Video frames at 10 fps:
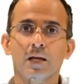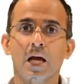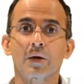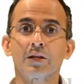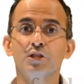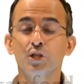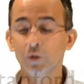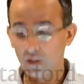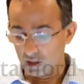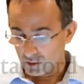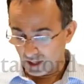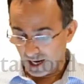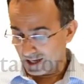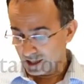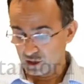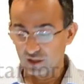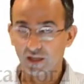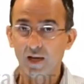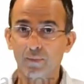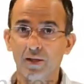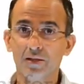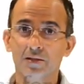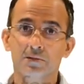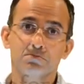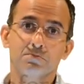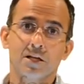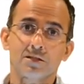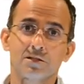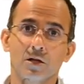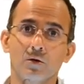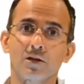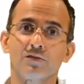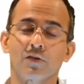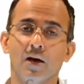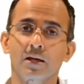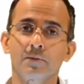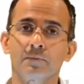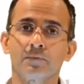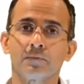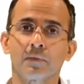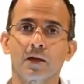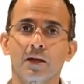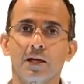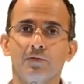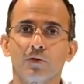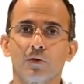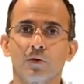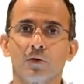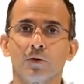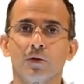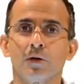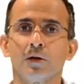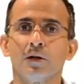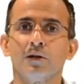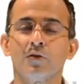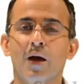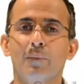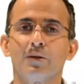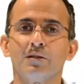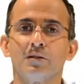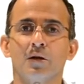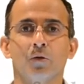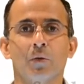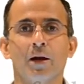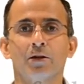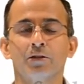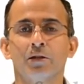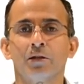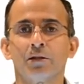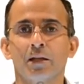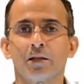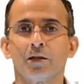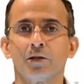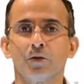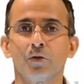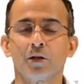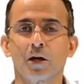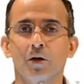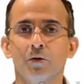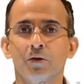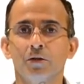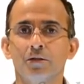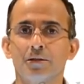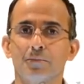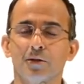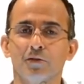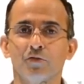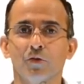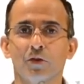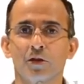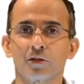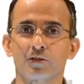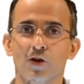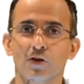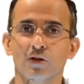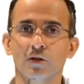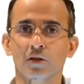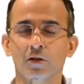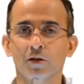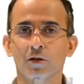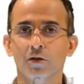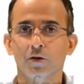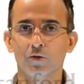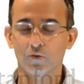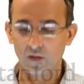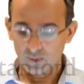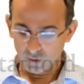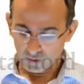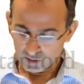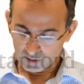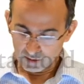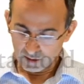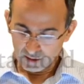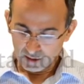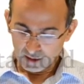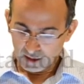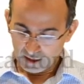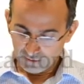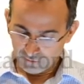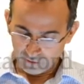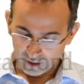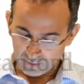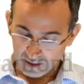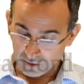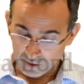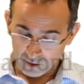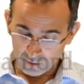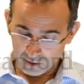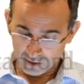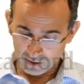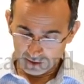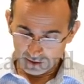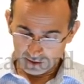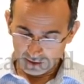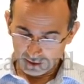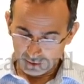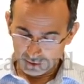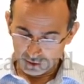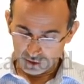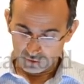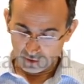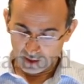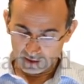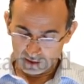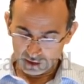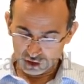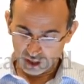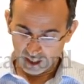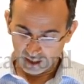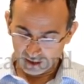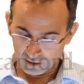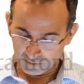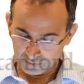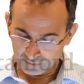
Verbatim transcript: Now in Julia you can actually type this, that's totally fine. If you're, if you happen to know where to get the Unicode symbol for the circle on your keyboard, and if like me you don't, then you can just write chain